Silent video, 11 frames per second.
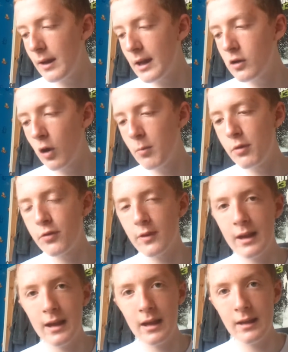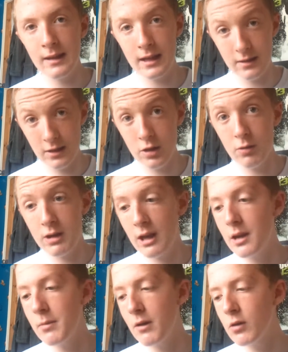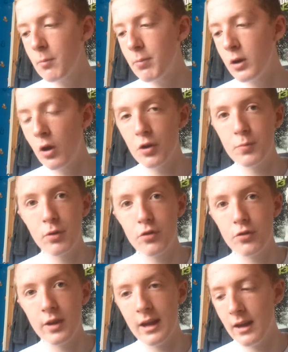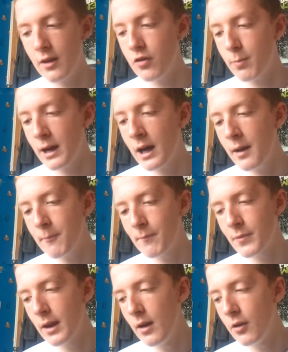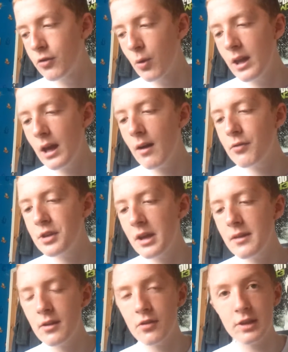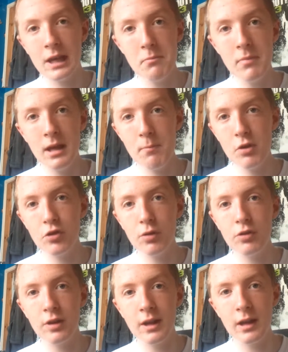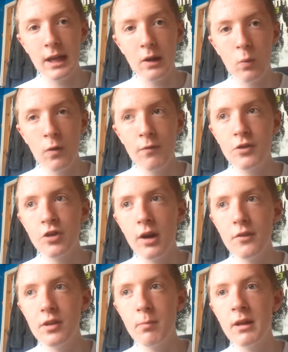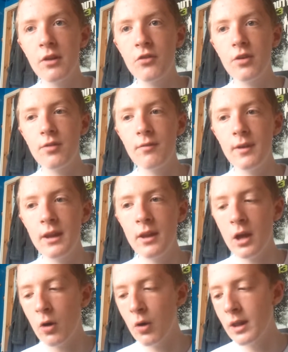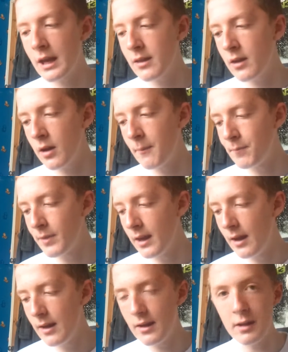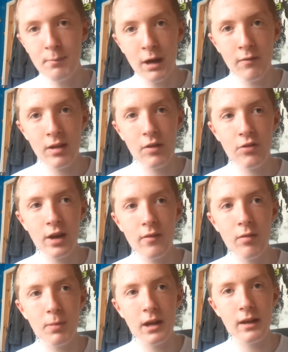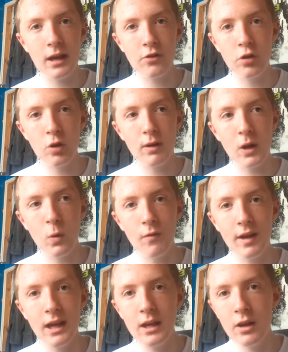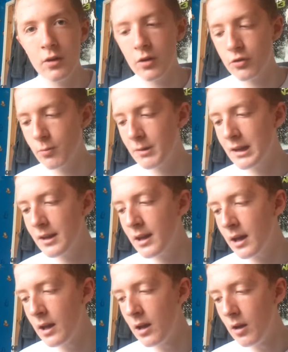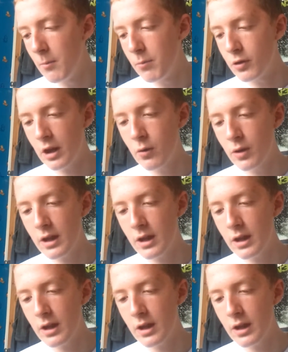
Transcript: like comments in like the UK and America, but not as much as in Japan. Sony have said this like may be due to the like overcharge of the PlayStation Vita, or like the battery inside of it being like too like overheated or something like that. But I